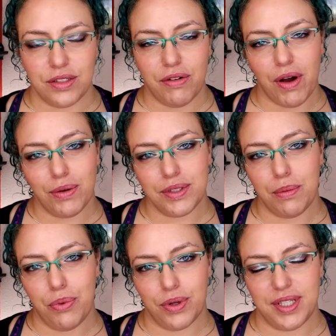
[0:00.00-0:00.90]
So I
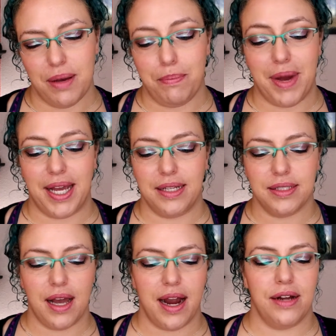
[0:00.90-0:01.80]
also brought up my
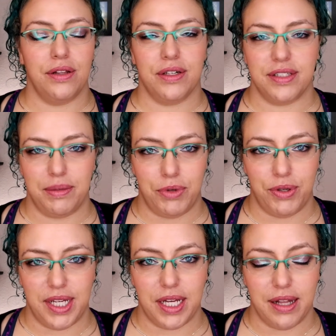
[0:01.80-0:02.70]
entire Looxi
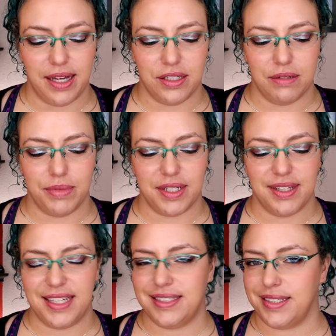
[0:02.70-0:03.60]
Beauty collection
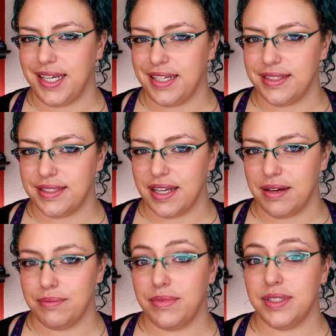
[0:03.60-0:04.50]
because I see
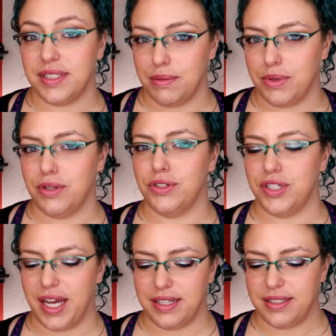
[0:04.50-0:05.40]
some similar
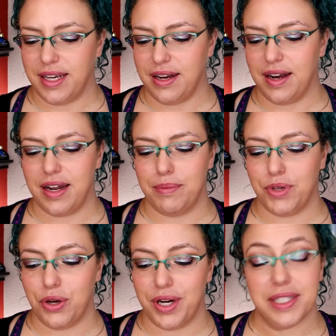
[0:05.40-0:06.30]
shades here and I'm
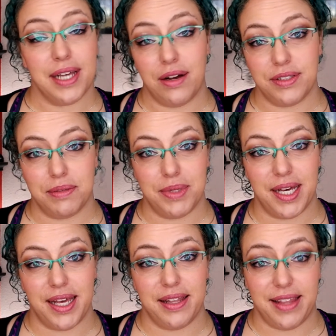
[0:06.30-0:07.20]
curious how
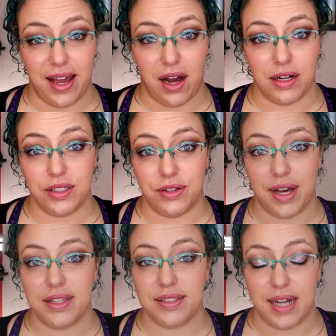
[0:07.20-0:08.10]
similar they are to
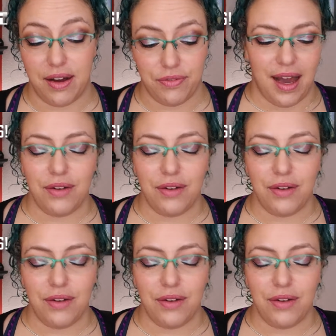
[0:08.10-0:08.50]
other stuff.